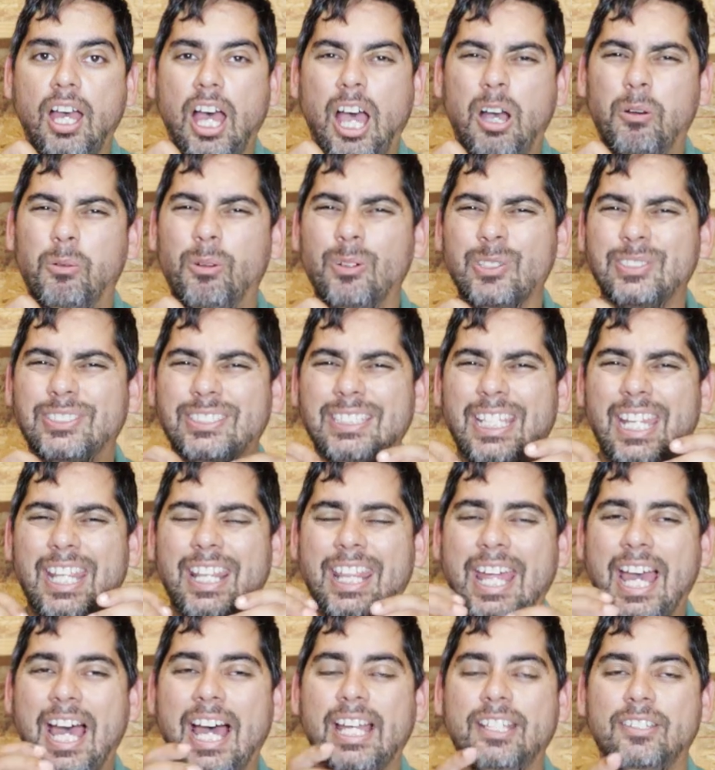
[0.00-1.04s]
I will say
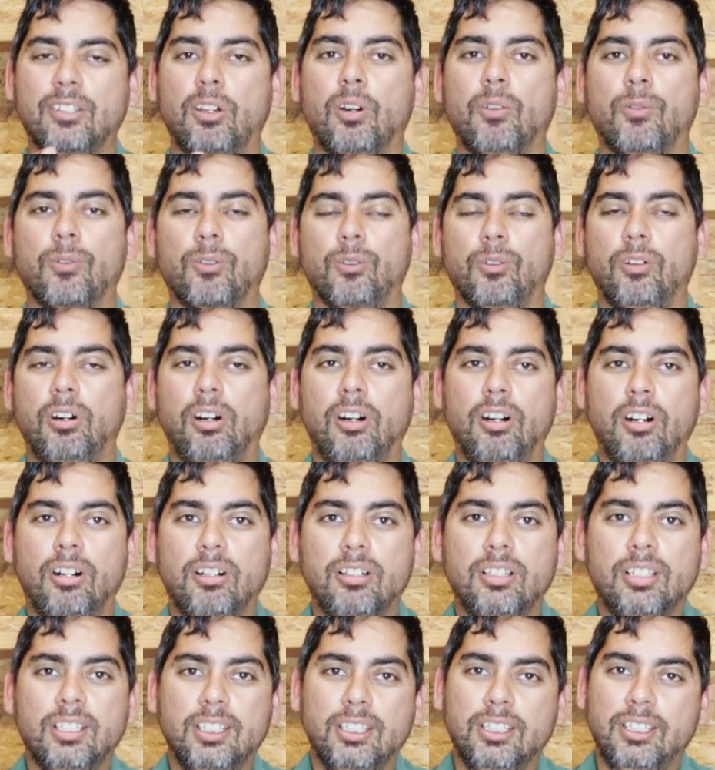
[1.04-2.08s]
that
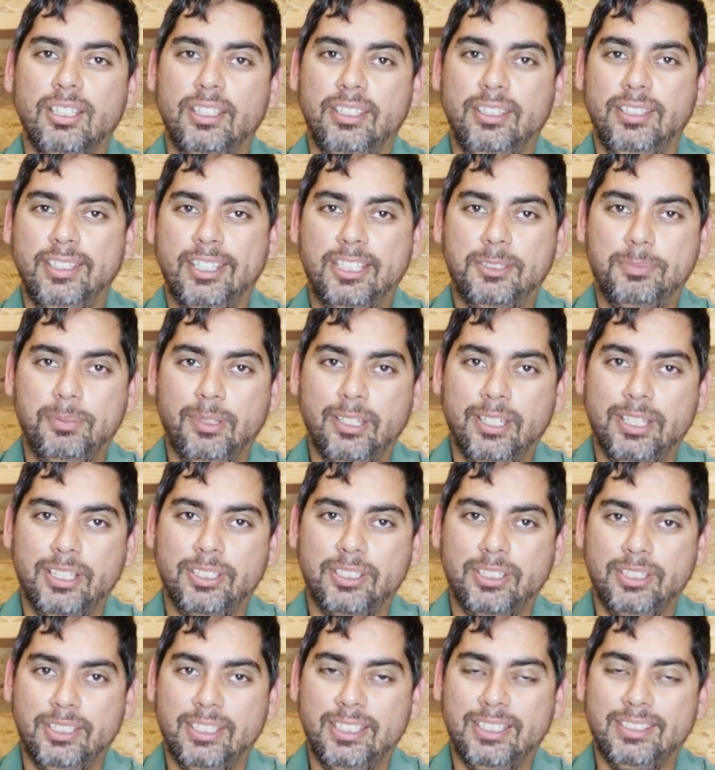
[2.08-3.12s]
overall, the
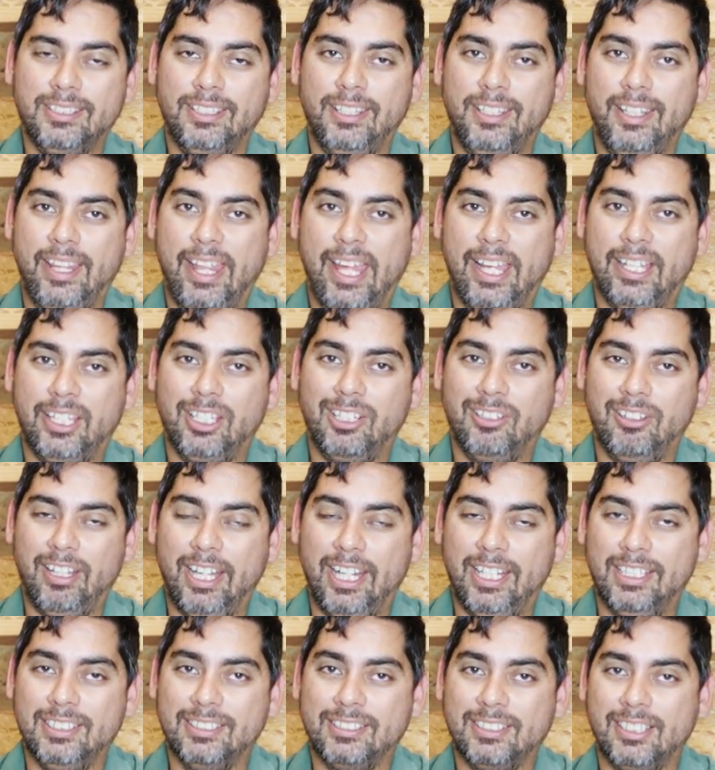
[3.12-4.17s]
experience isn't that
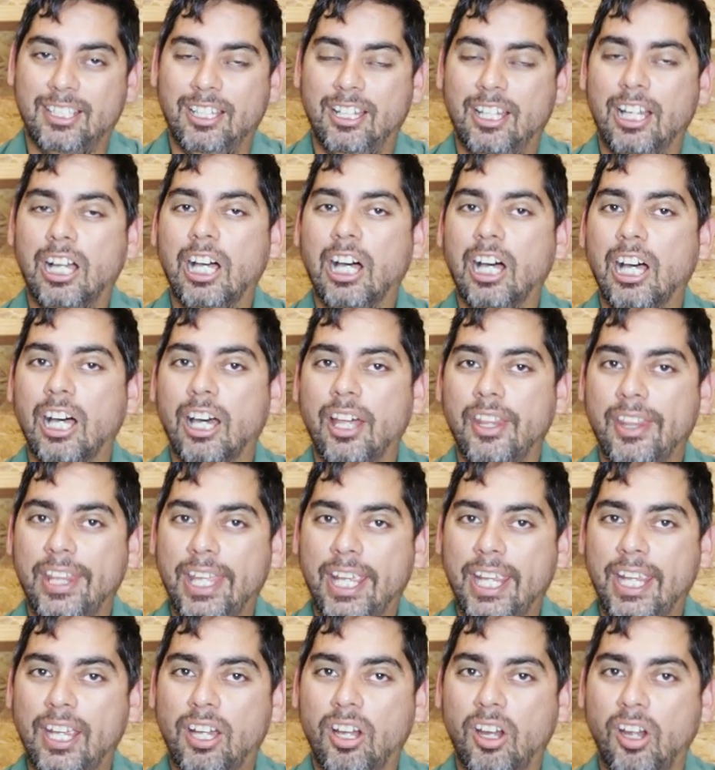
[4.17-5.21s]
great.
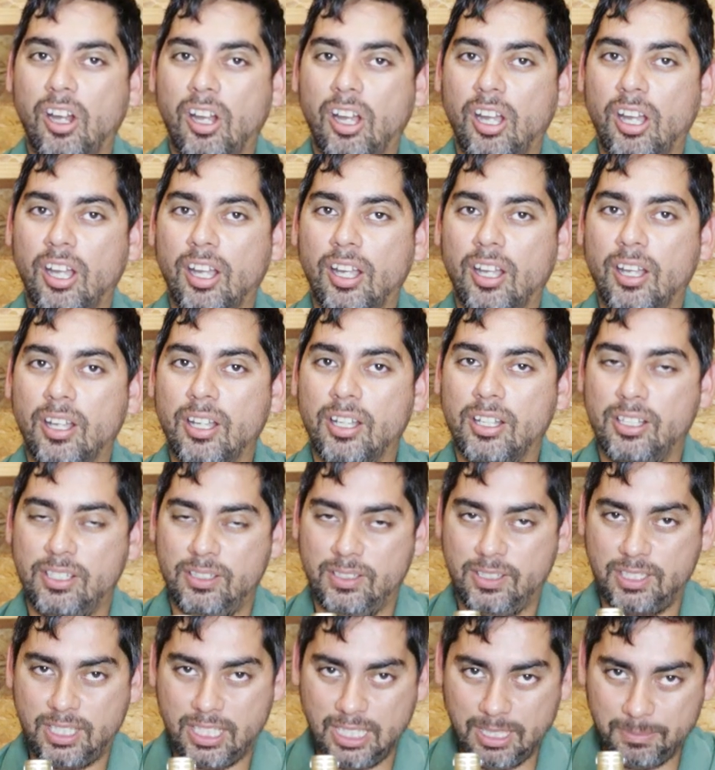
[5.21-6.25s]
They are
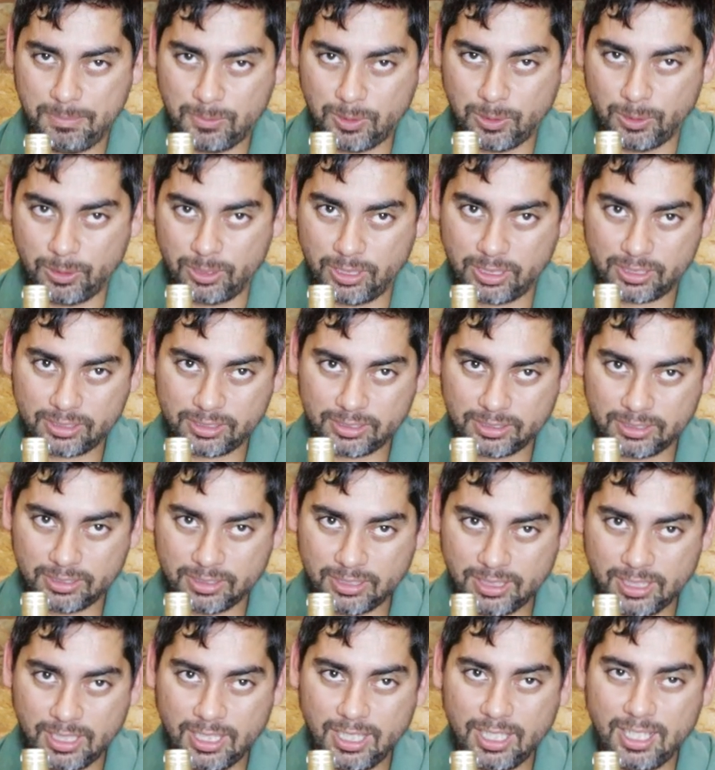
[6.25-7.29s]
cheap corks.
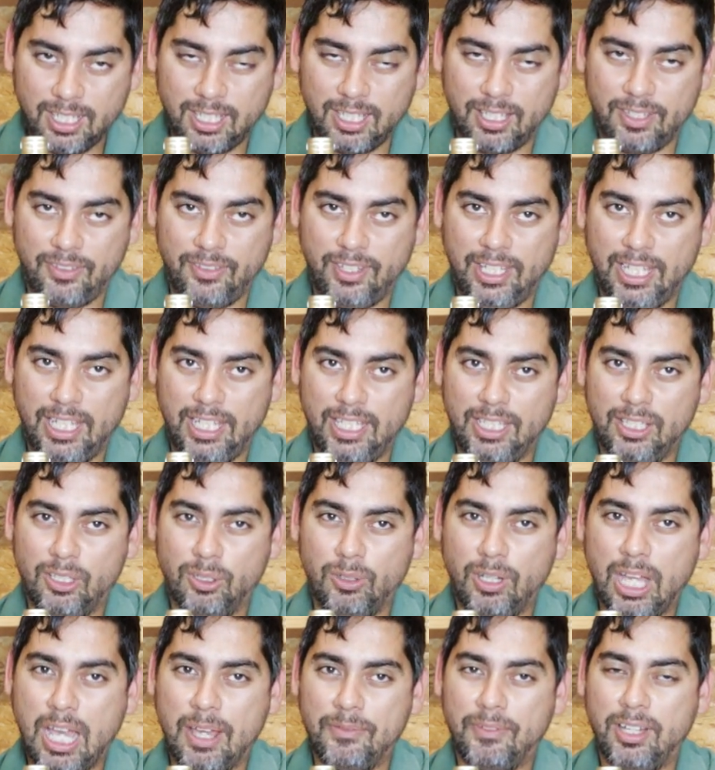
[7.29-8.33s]
They
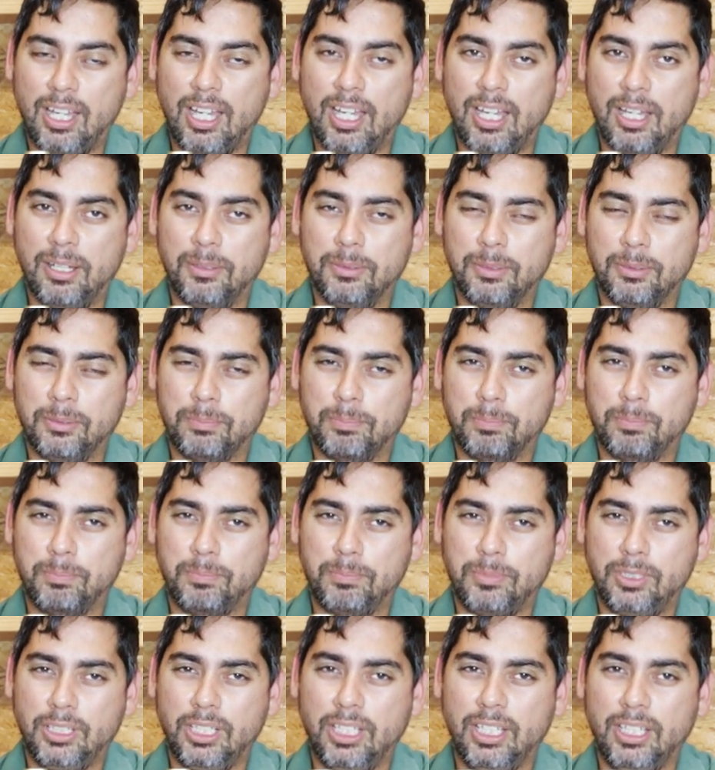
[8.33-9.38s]
don't have a
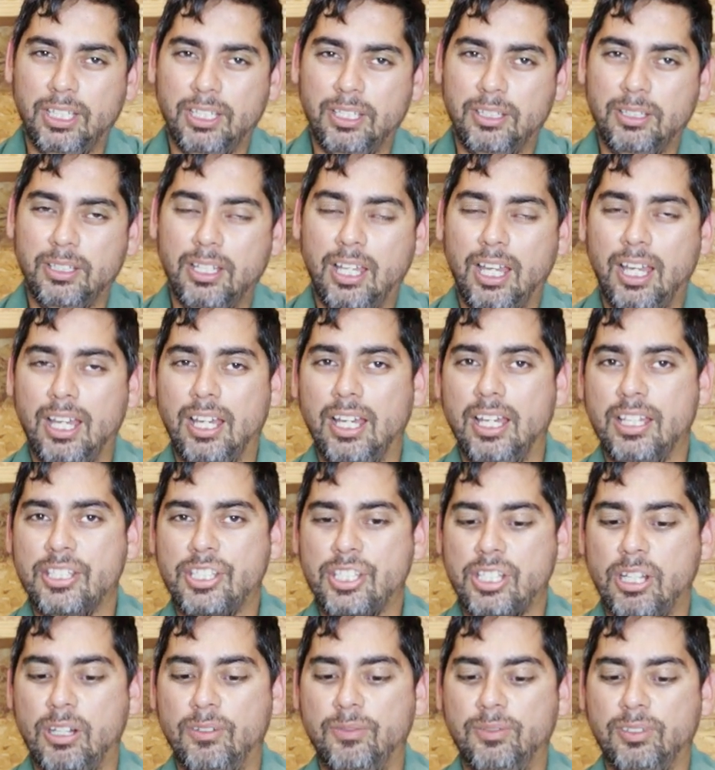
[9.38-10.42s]
good
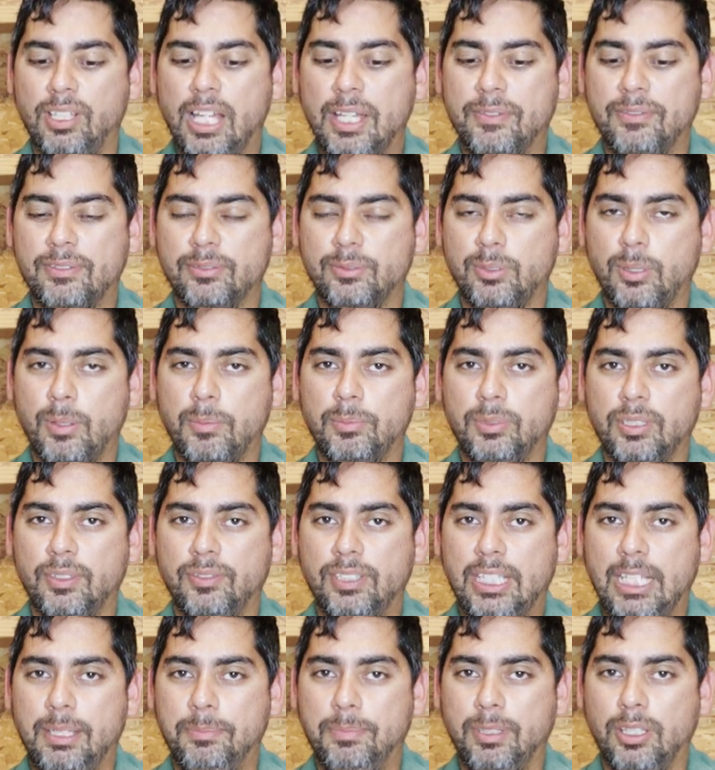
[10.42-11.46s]
shelf life in terms
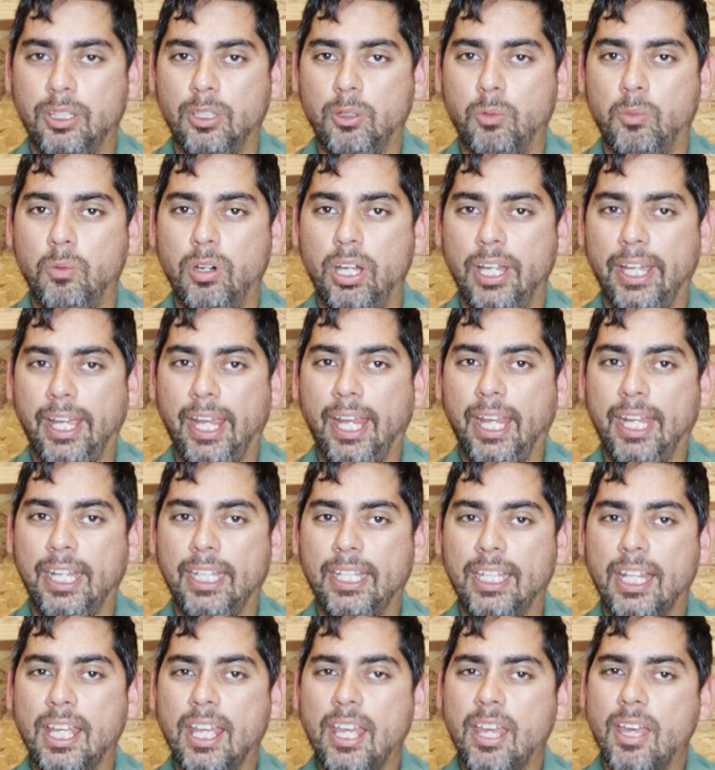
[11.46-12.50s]
of keeping the
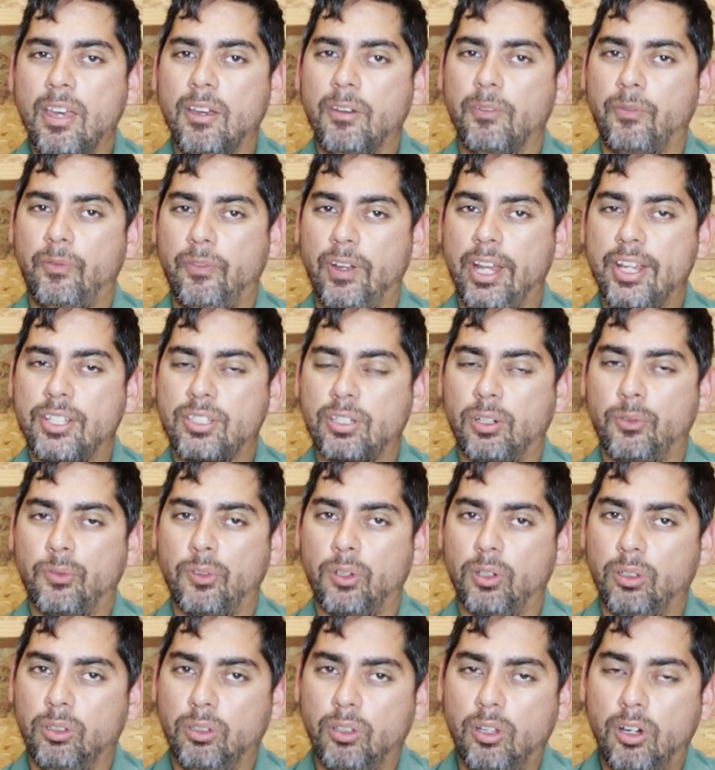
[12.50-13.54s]
wine fresh
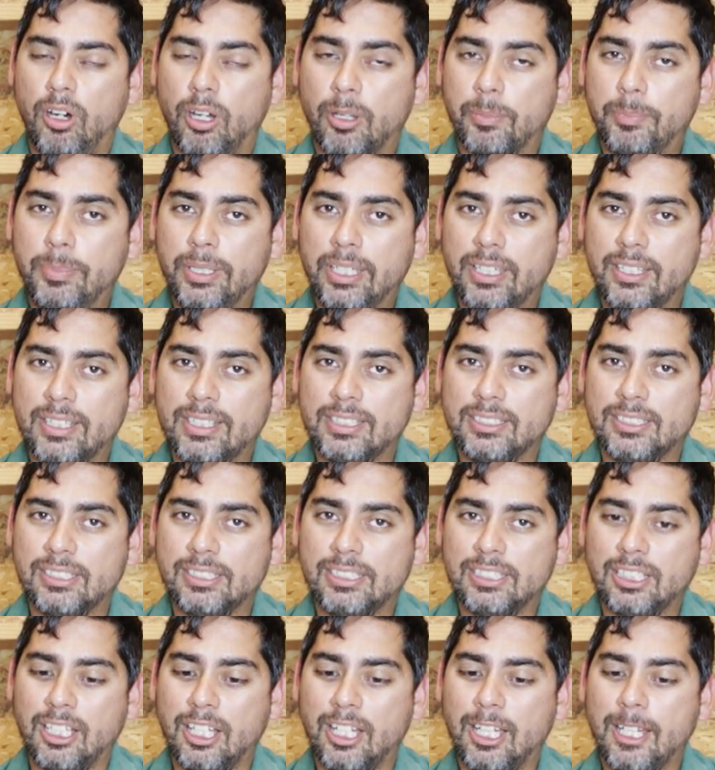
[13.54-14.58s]
over long periods
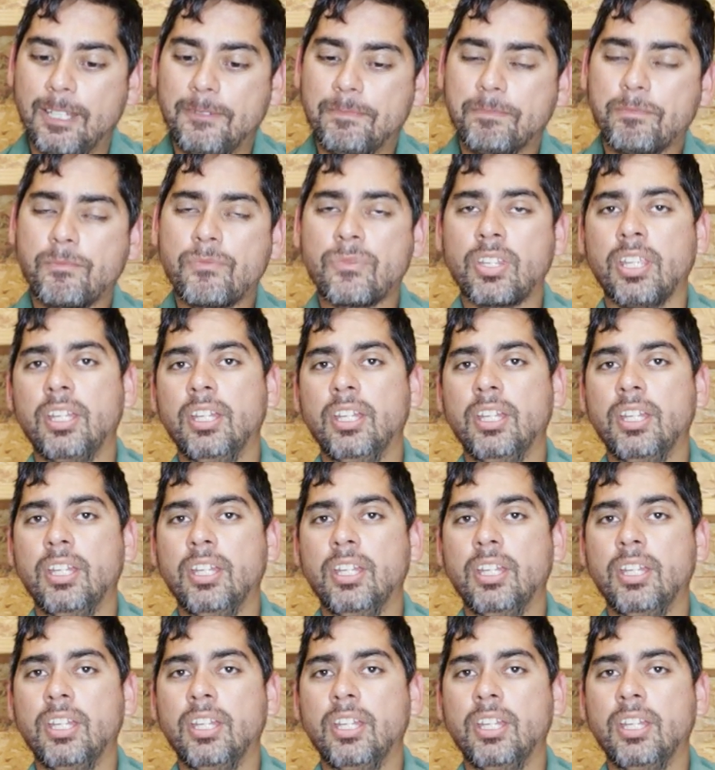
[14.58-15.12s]
of time.